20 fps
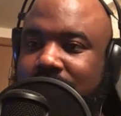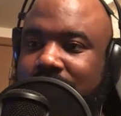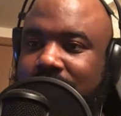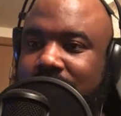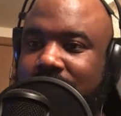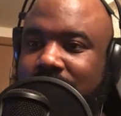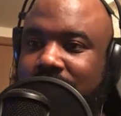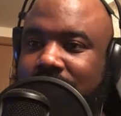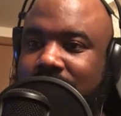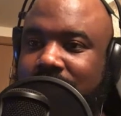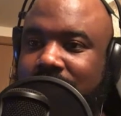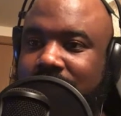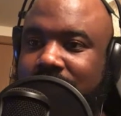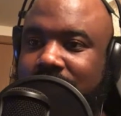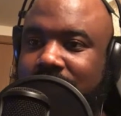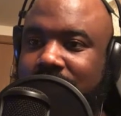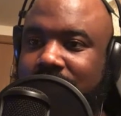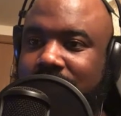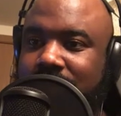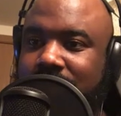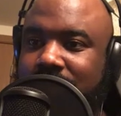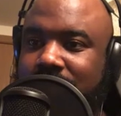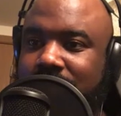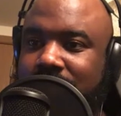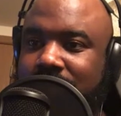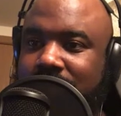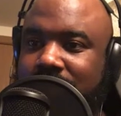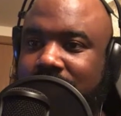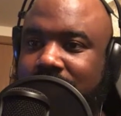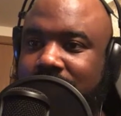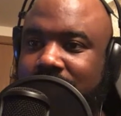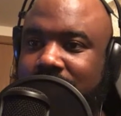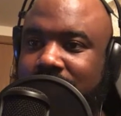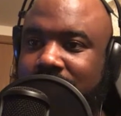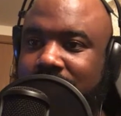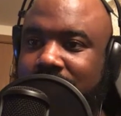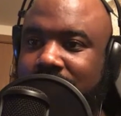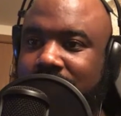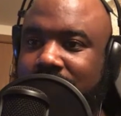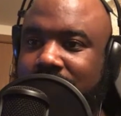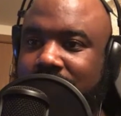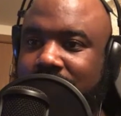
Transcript: The person shown says nothing.